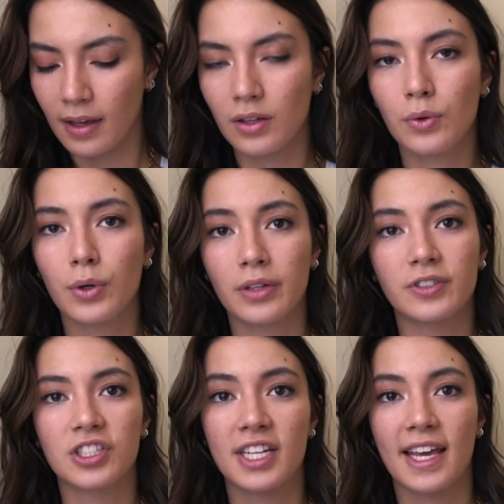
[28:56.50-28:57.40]
you could have
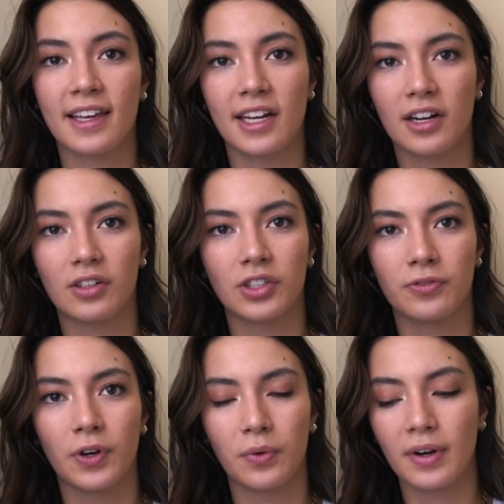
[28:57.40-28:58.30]
just taken it on your
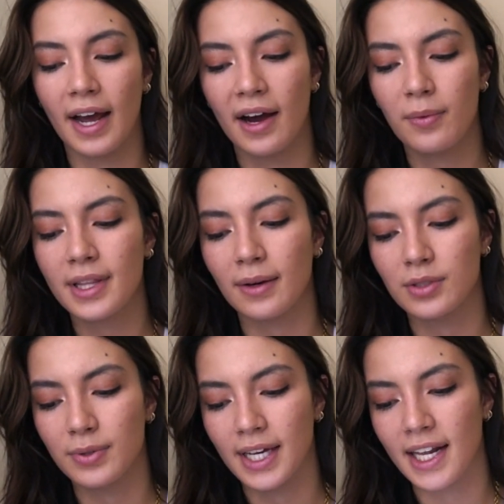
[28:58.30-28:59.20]
phone now without
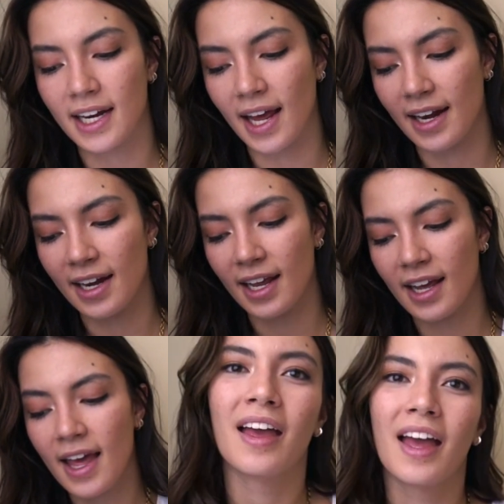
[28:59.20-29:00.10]
doing any
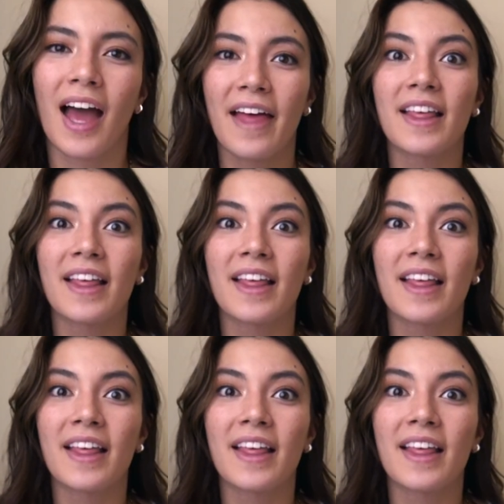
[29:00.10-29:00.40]
editing. And